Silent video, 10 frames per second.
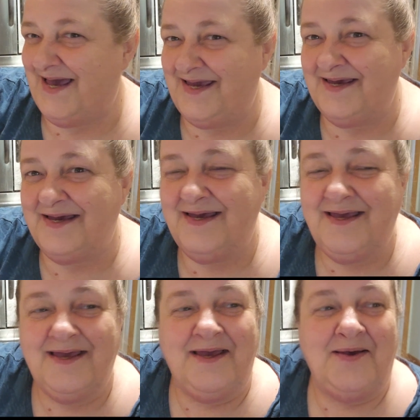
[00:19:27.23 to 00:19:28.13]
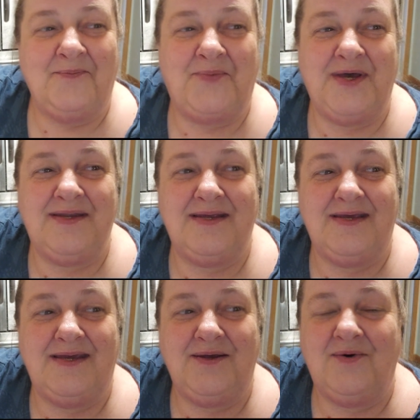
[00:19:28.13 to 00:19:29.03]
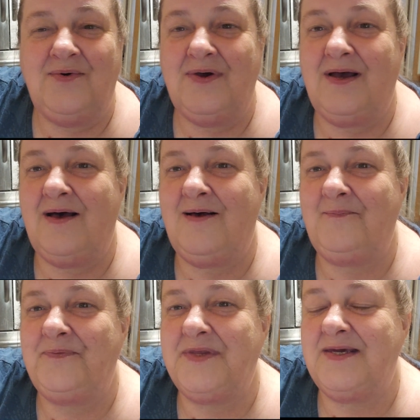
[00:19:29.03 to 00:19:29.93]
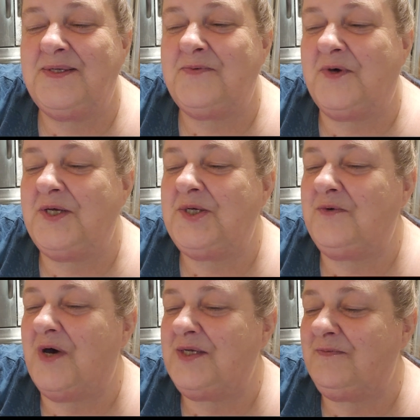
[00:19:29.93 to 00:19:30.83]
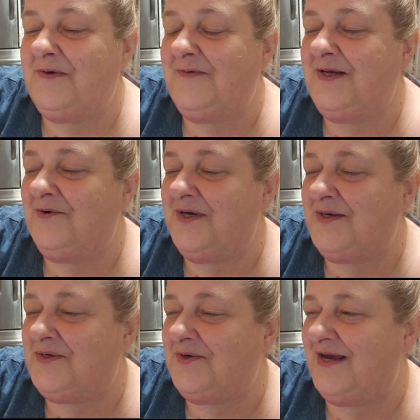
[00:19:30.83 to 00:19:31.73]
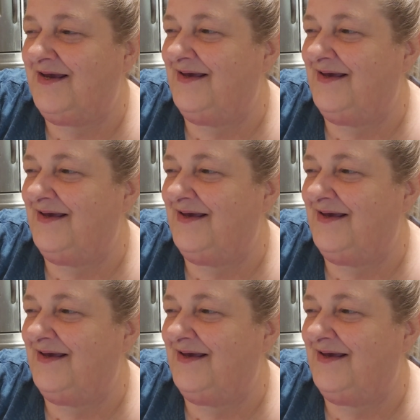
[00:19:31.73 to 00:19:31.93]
Hi. But, you know, um, it's funny, she watched my video yesterday.